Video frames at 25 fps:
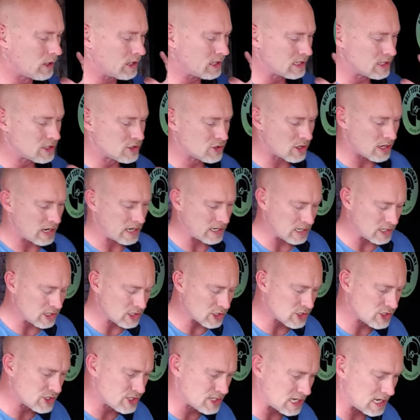really trying to
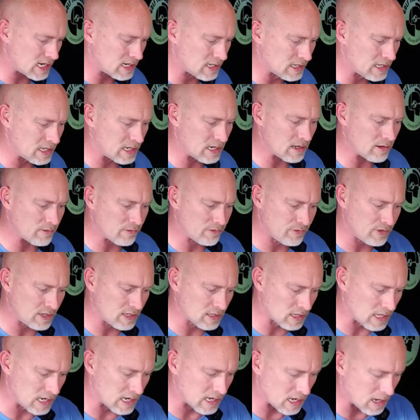just settle in and
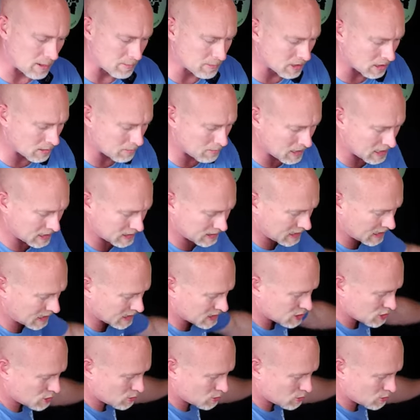feel like I'm going to make that